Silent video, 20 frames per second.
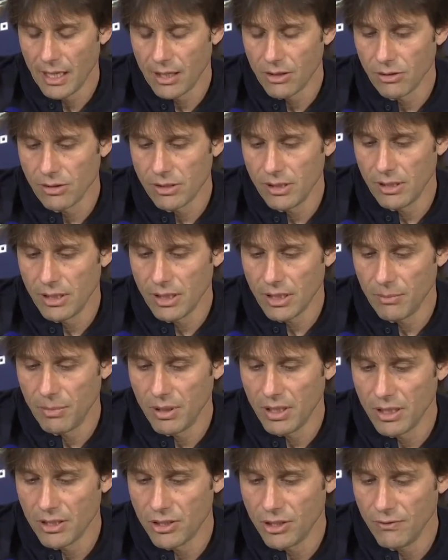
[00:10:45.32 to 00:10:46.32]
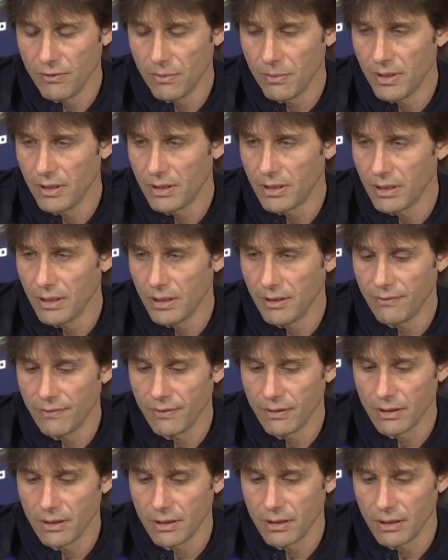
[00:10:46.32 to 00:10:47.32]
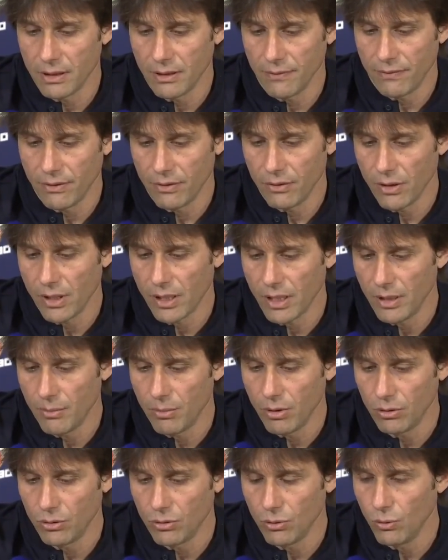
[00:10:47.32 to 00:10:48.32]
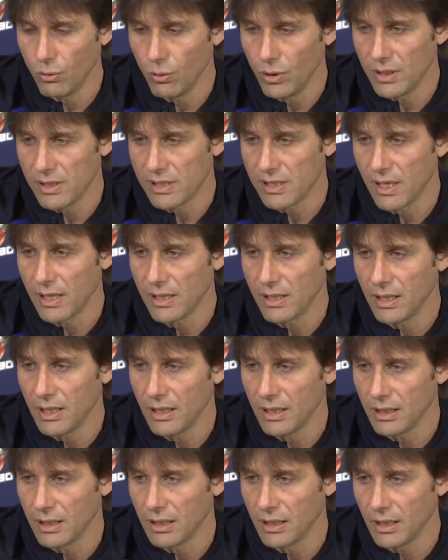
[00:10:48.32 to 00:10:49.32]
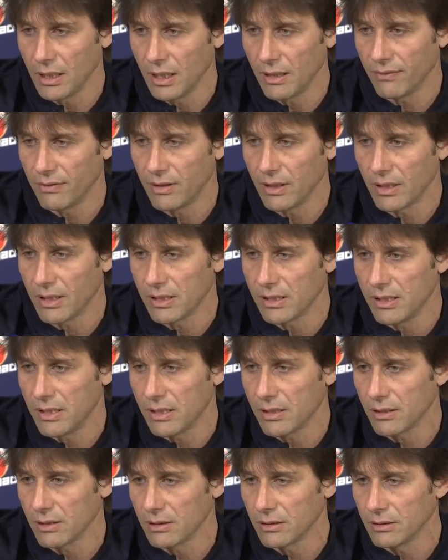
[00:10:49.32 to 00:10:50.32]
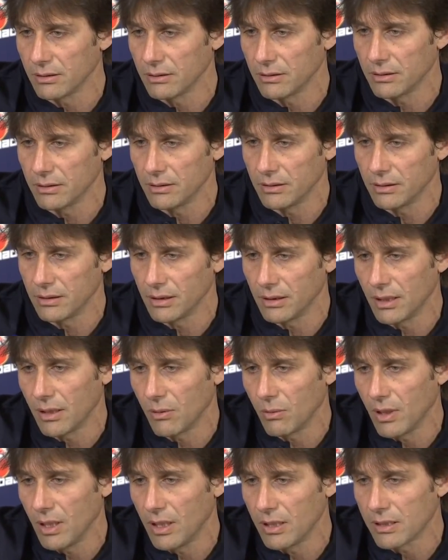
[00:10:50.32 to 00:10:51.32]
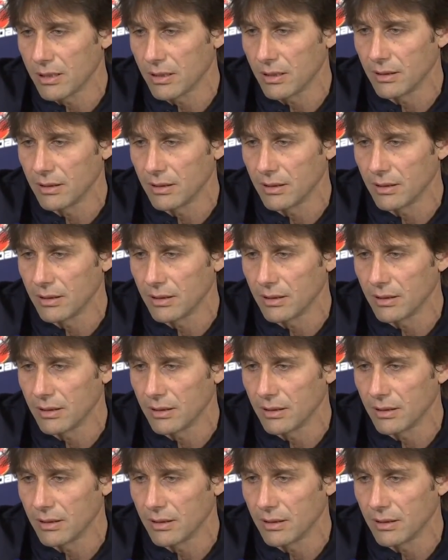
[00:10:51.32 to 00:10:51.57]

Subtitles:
consider a big achievement if you are able to win something after a season. And otherwise,